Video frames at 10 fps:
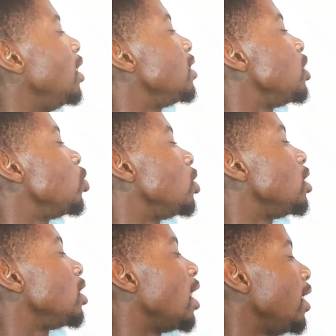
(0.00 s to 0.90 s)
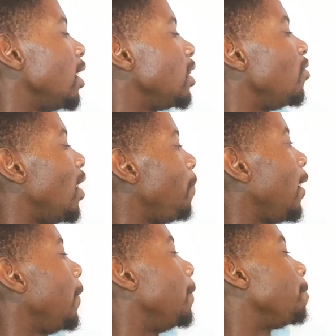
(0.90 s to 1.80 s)
So 3 divided
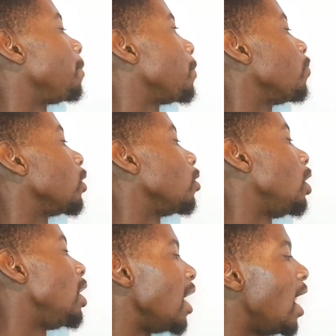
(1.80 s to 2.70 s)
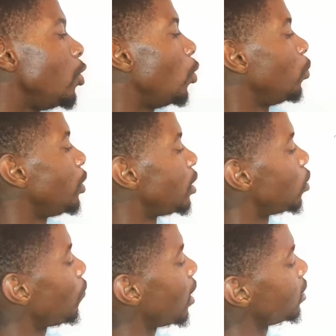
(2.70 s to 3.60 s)
by the unknown, which is
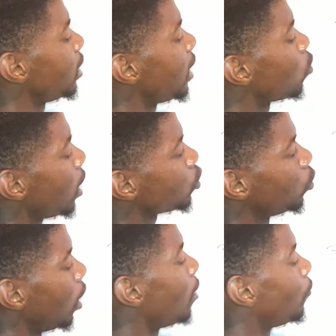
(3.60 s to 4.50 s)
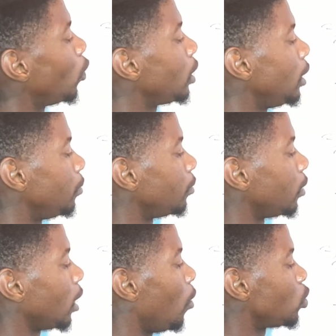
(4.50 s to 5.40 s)
obviously equals to 14,
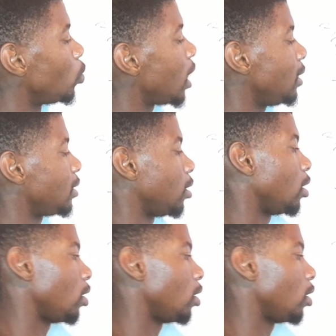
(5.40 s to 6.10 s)
our totals.